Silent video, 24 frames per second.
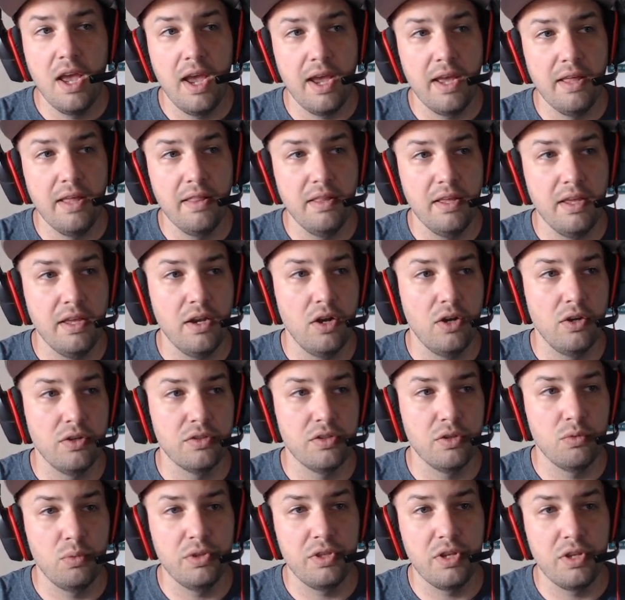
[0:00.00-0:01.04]
And then
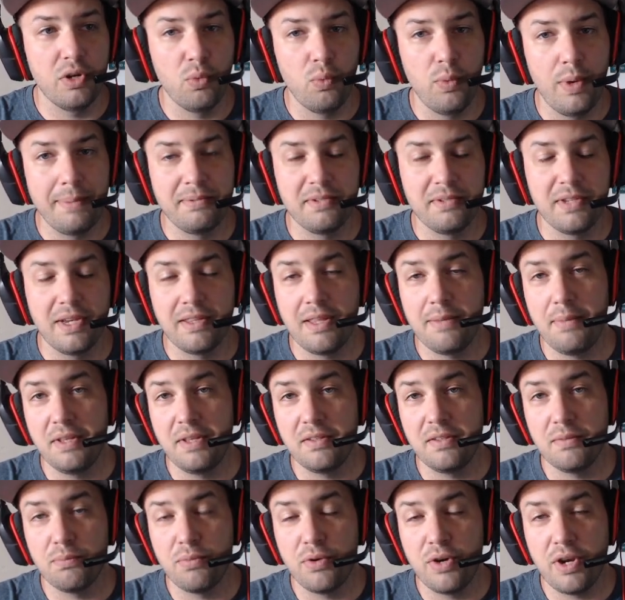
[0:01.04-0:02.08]
also with their website, they
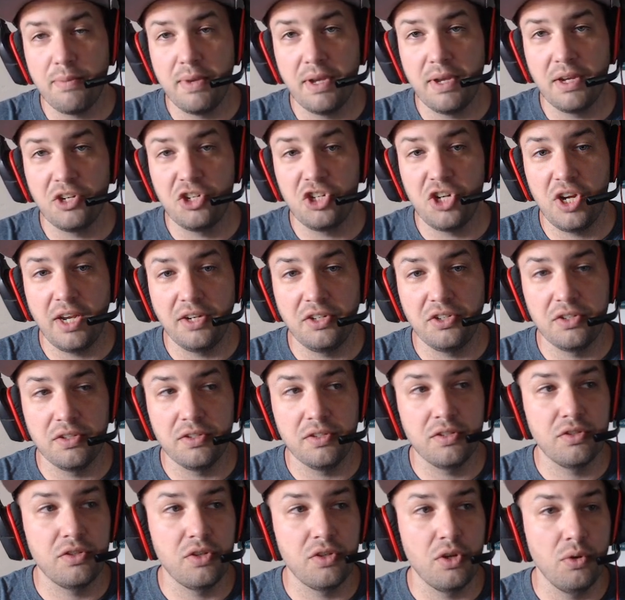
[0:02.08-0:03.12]
made some pretty big
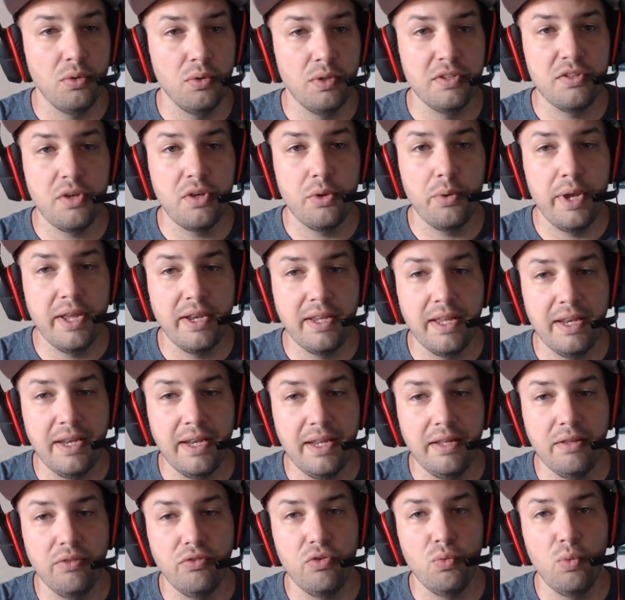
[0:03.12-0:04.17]
changes. So let's go ahead and get
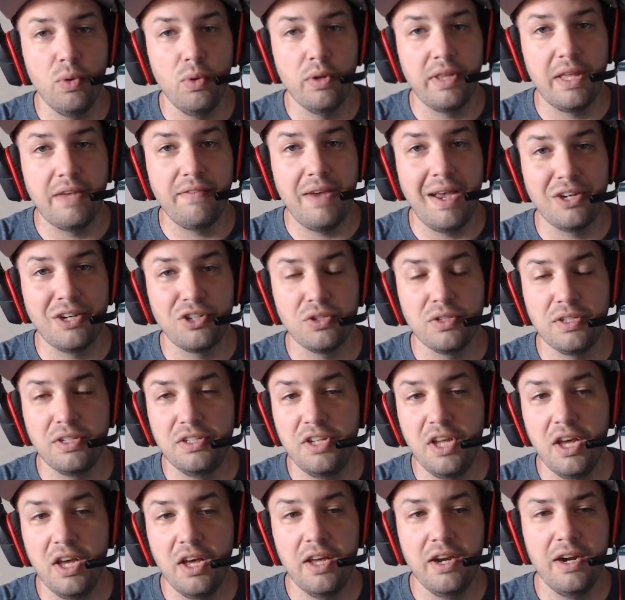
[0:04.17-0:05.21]
into what they've actually
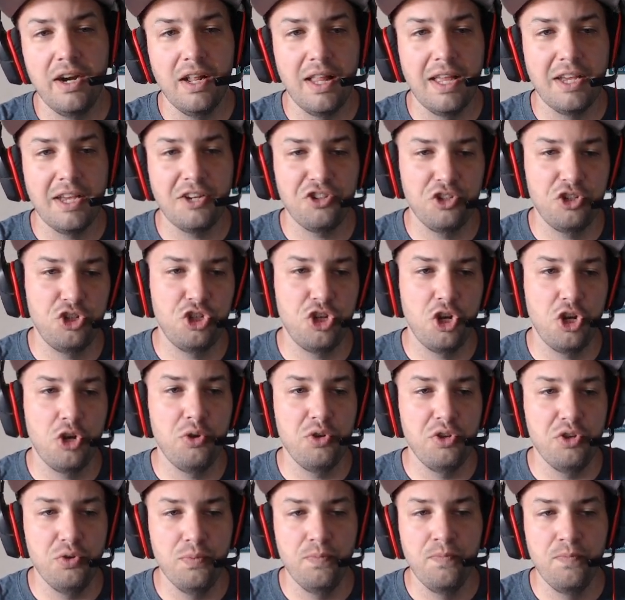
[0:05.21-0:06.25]
done. And I'll actually
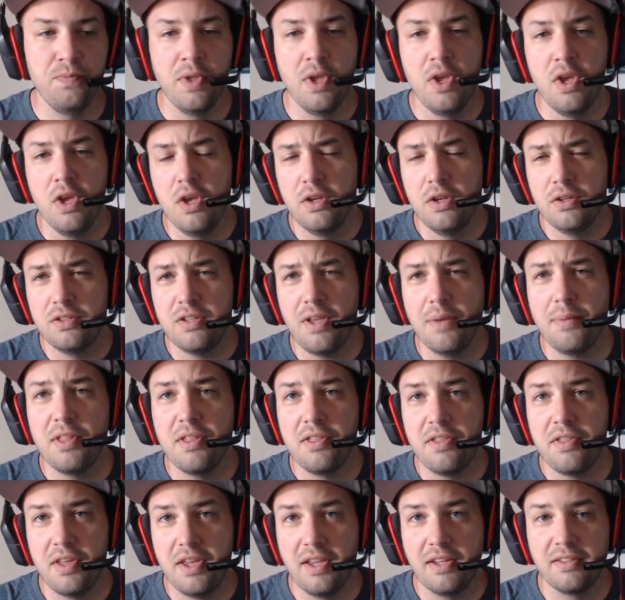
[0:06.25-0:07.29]
show you some of
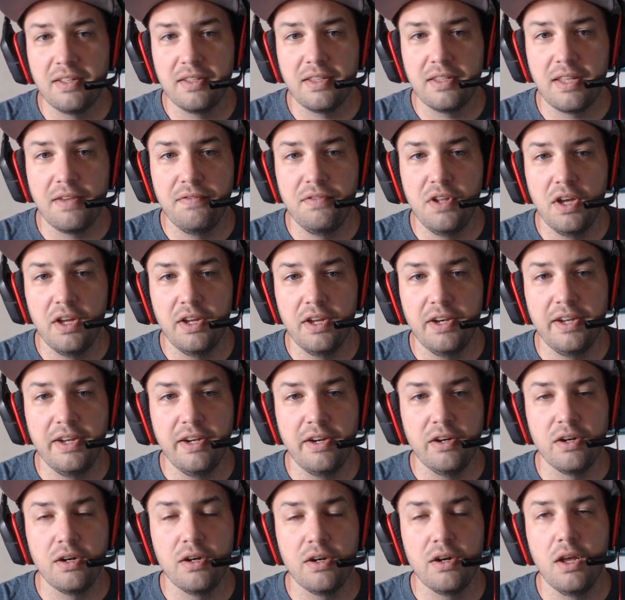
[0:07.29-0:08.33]
the things that they've done
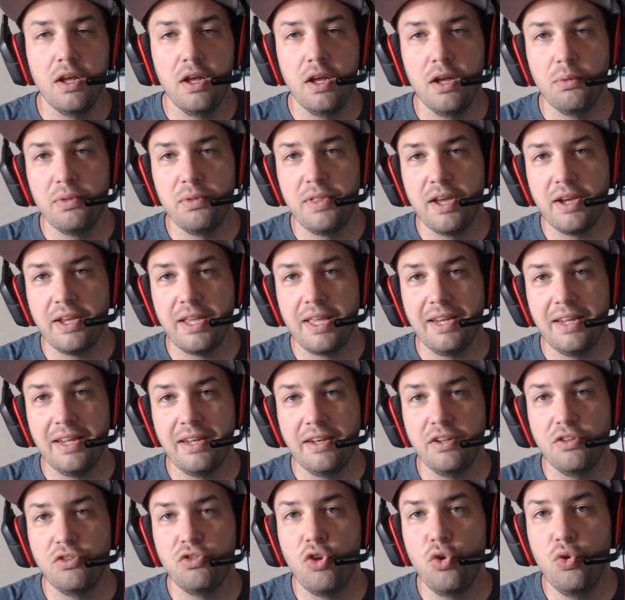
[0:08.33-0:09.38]
here without getting
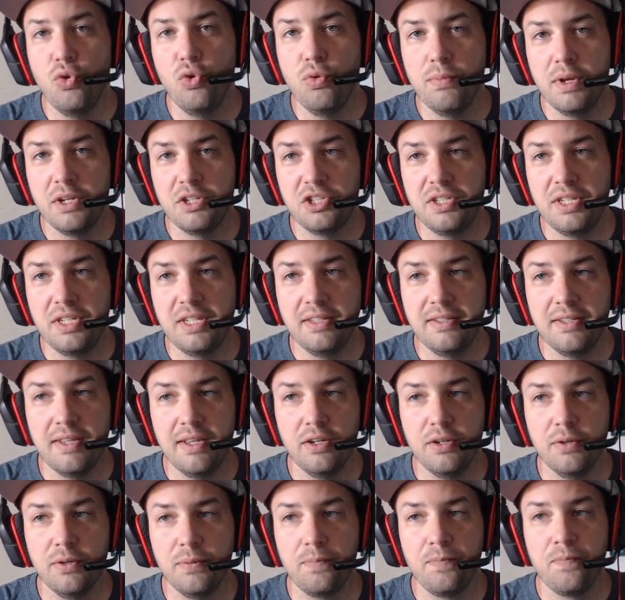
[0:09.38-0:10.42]
into too much
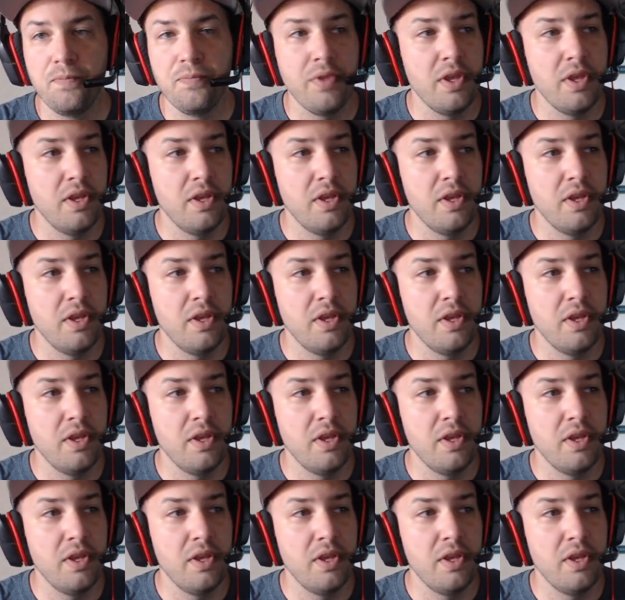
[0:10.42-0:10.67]
detail.